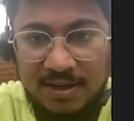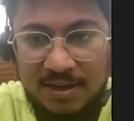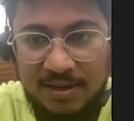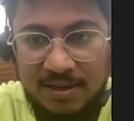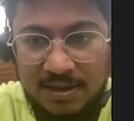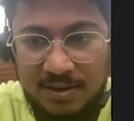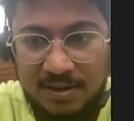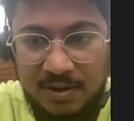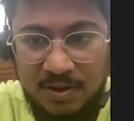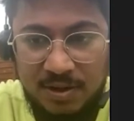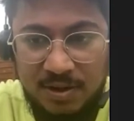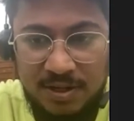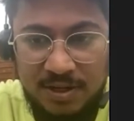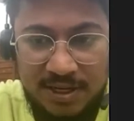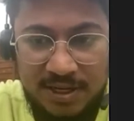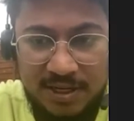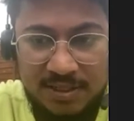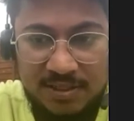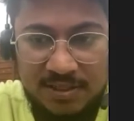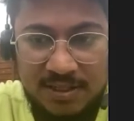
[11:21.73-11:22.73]
All the
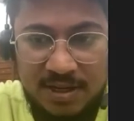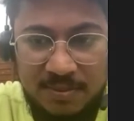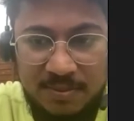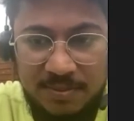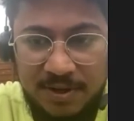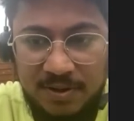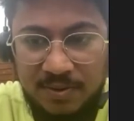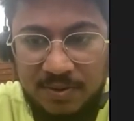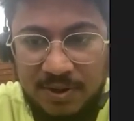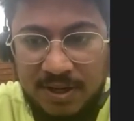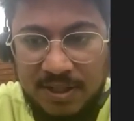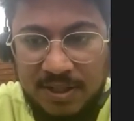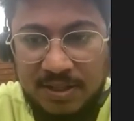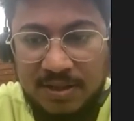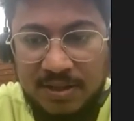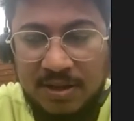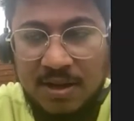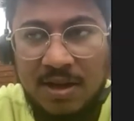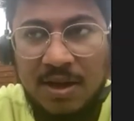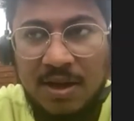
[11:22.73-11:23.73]
Indians come in
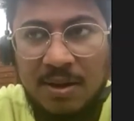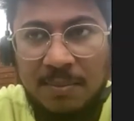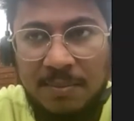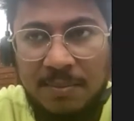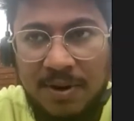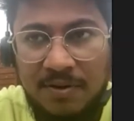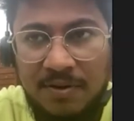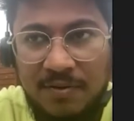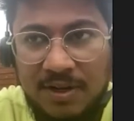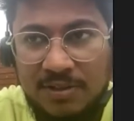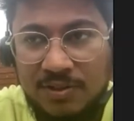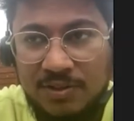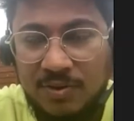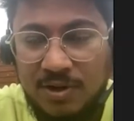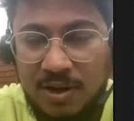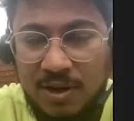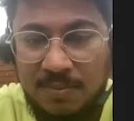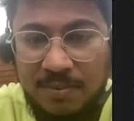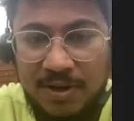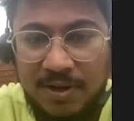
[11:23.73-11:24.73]
together. But once you
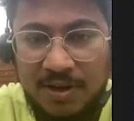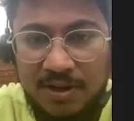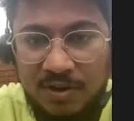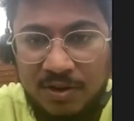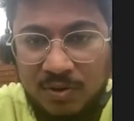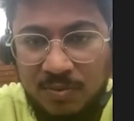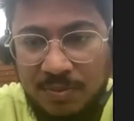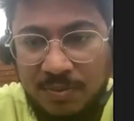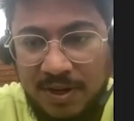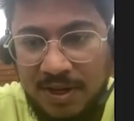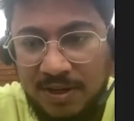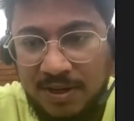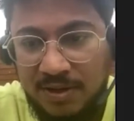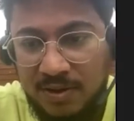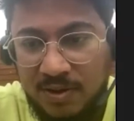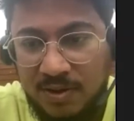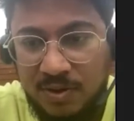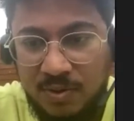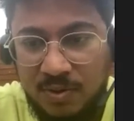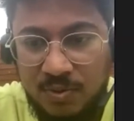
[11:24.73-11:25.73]
come here, you make
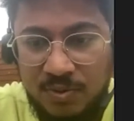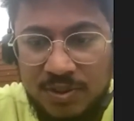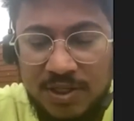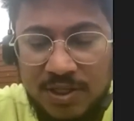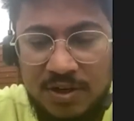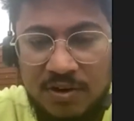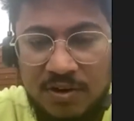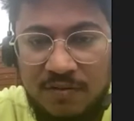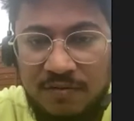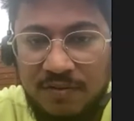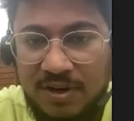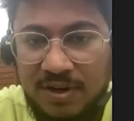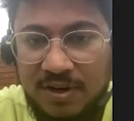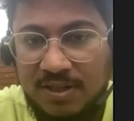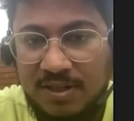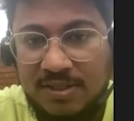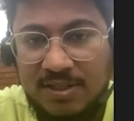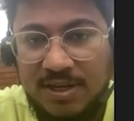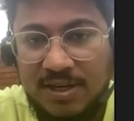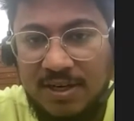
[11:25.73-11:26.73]
your own set of
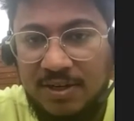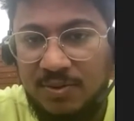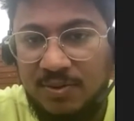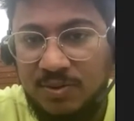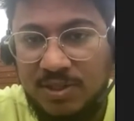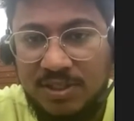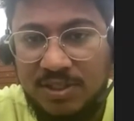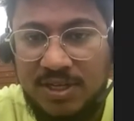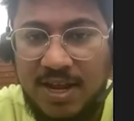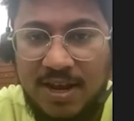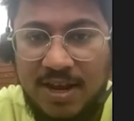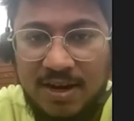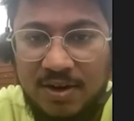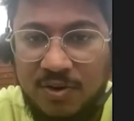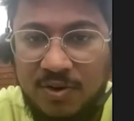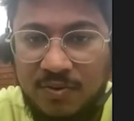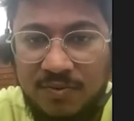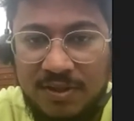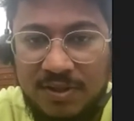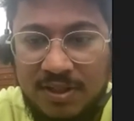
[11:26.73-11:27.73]
friends and you just hang
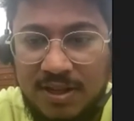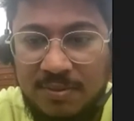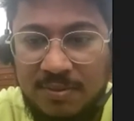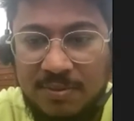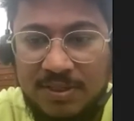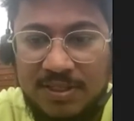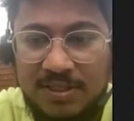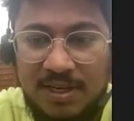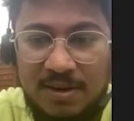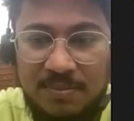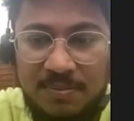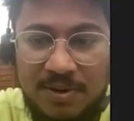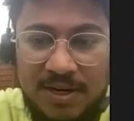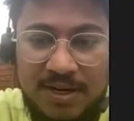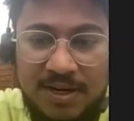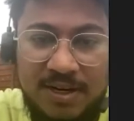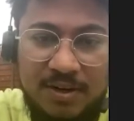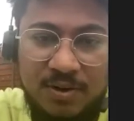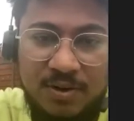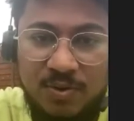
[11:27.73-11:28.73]
out with them and
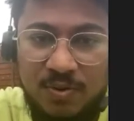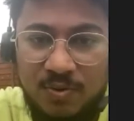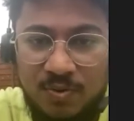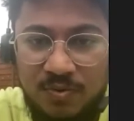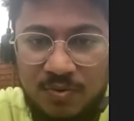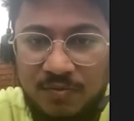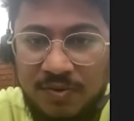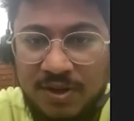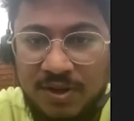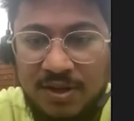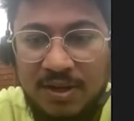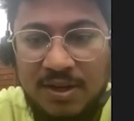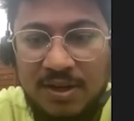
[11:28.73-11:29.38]
celebrate in your own way.